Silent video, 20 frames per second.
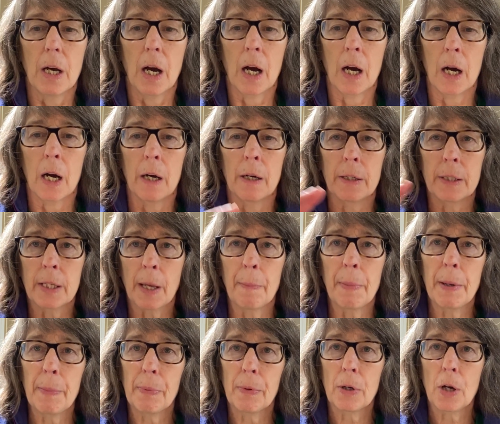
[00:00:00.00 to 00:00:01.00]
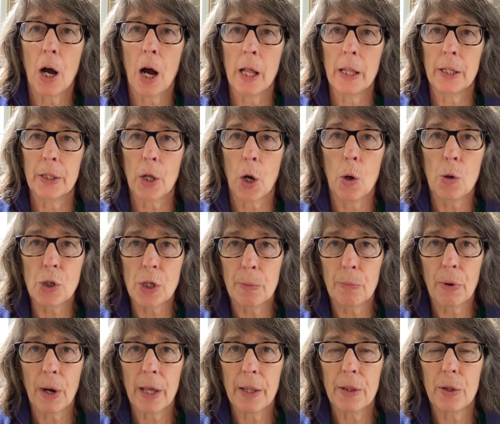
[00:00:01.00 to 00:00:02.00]
Some people call it the ocean
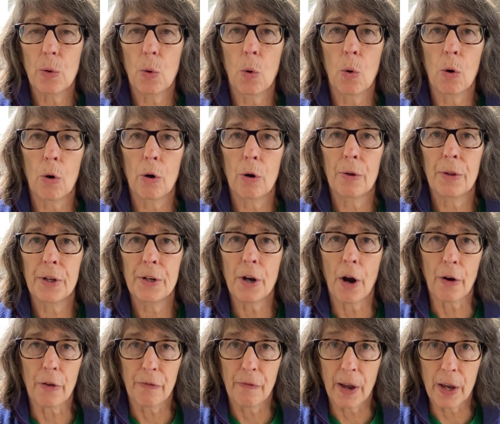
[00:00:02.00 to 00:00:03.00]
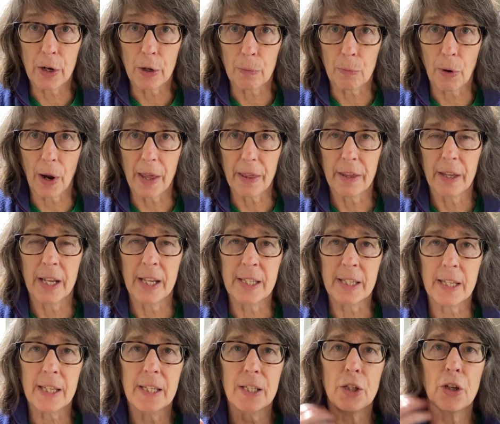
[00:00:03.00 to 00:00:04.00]
breath or the Darth Vader breath.
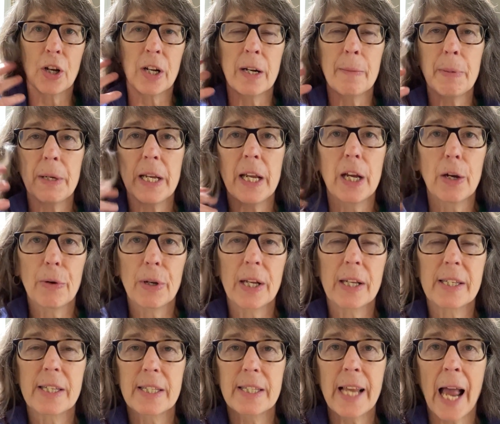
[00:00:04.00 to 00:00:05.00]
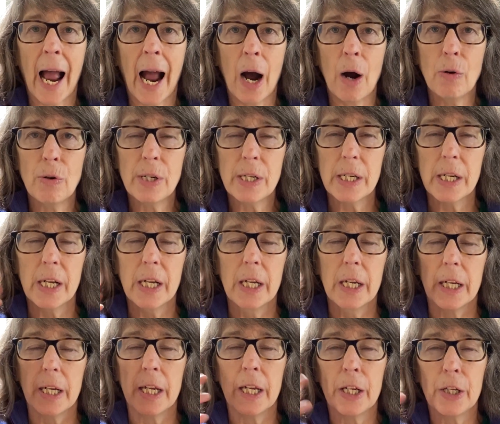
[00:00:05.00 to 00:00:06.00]
You're going to be hearing a sound
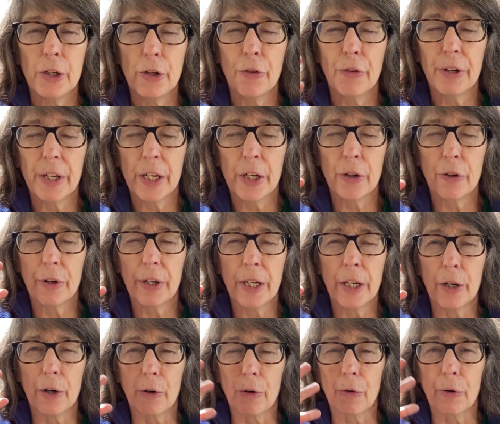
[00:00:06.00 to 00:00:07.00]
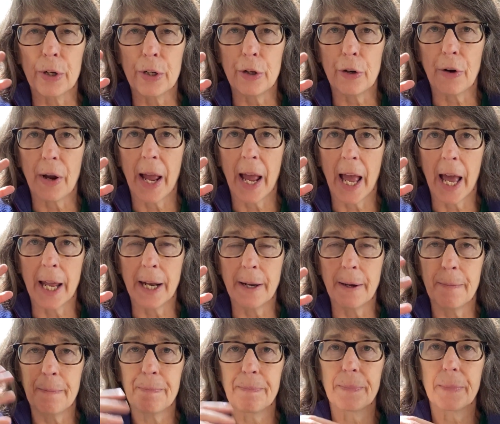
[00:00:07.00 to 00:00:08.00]
in your inner ear or in your head,
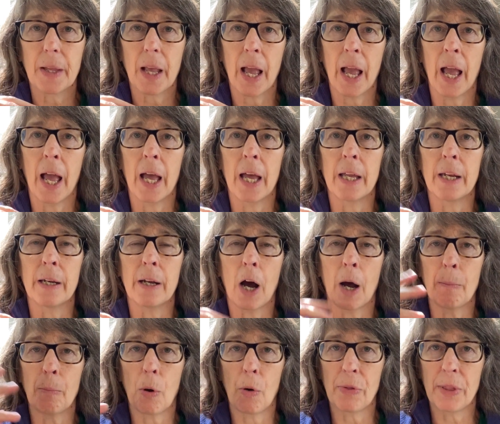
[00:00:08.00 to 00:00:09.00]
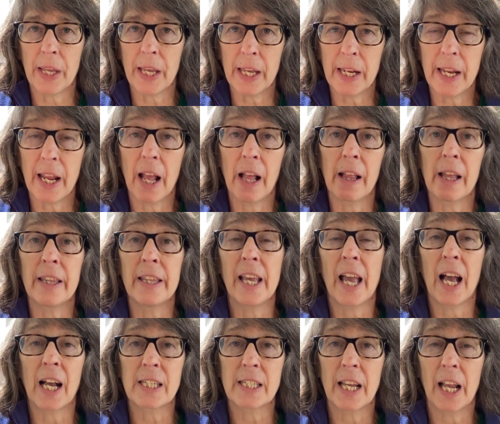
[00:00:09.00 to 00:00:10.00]
and on both the inhale and the
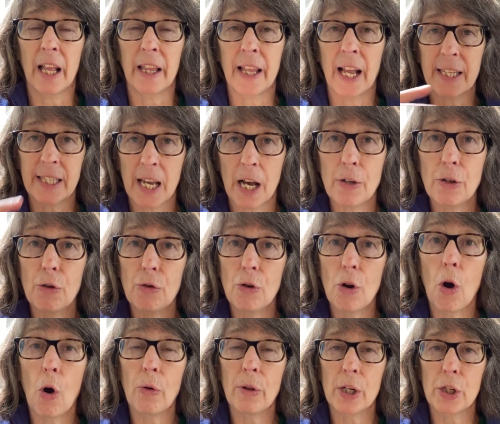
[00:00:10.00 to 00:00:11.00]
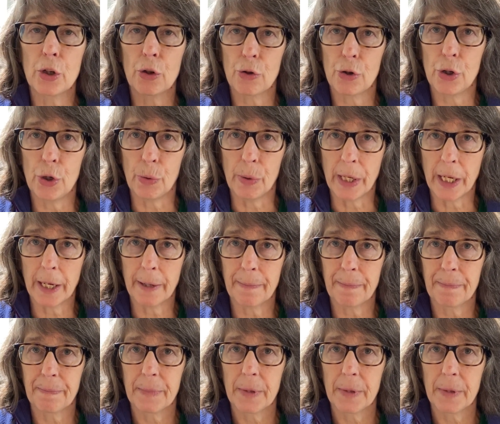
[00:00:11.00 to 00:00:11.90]
exhale. And that's how you know that you're doing it.